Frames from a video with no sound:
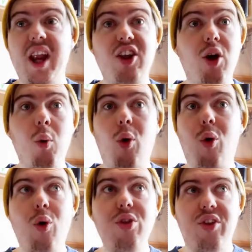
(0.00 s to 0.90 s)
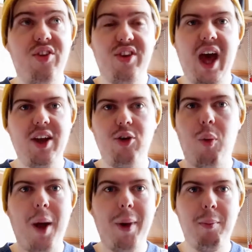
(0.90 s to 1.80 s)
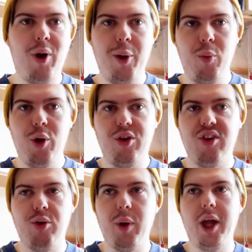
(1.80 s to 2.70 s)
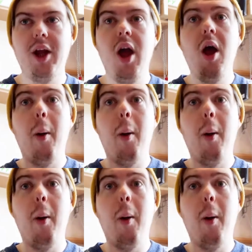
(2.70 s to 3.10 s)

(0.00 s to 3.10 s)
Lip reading: and I don't understand why my brain works this way.